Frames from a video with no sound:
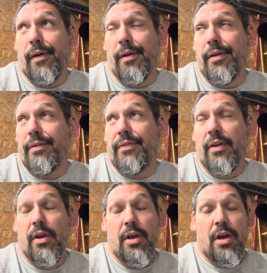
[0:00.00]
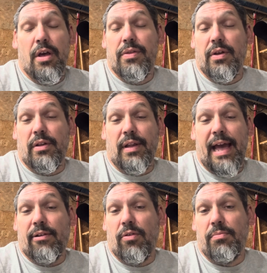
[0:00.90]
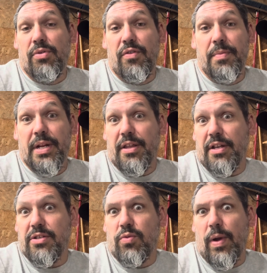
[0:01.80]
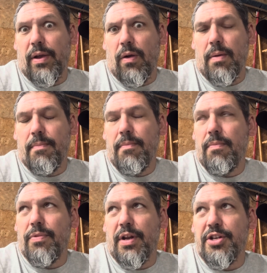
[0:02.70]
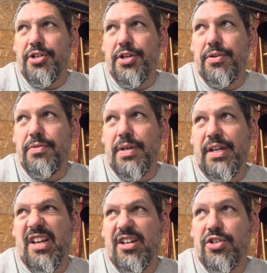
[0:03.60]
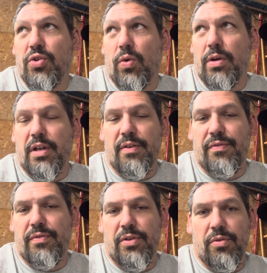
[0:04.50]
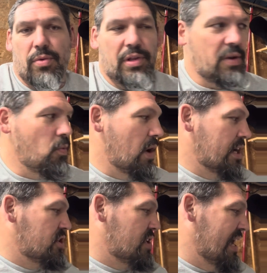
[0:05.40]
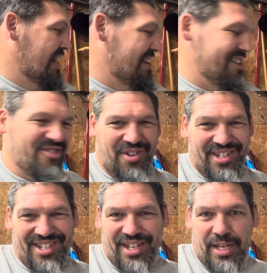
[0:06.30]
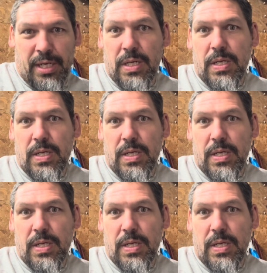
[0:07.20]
it's the lateral movement in that swing arm that I showed in that short. If you really watch that, you can see it.